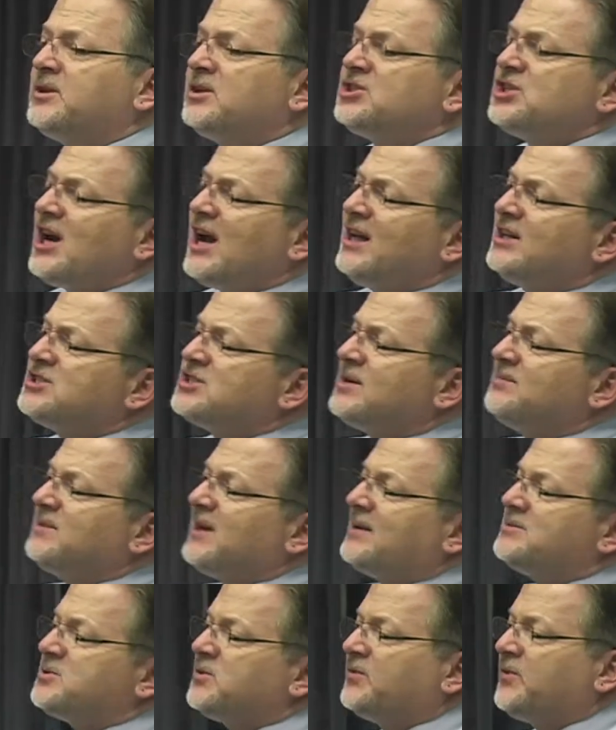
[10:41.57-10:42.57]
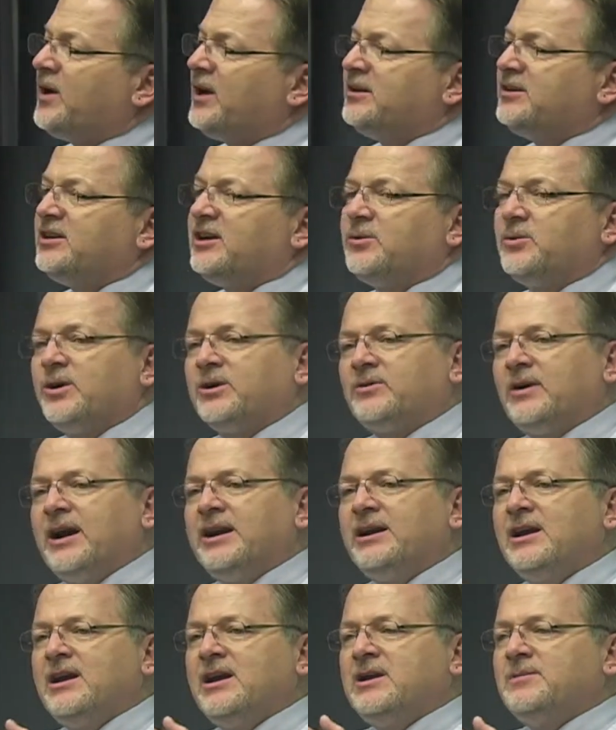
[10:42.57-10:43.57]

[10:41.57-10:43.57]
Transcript: The challenge sometimes with volunteer work, right,